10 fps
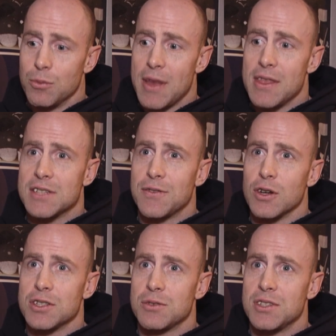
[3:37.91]
win this
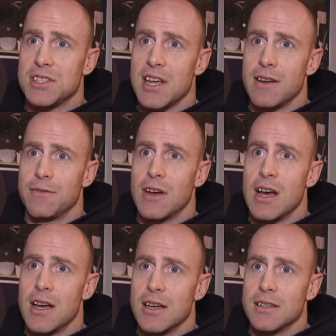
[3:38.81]
first set
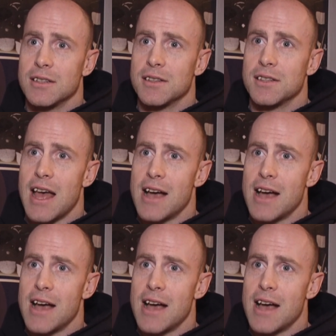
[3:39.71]
of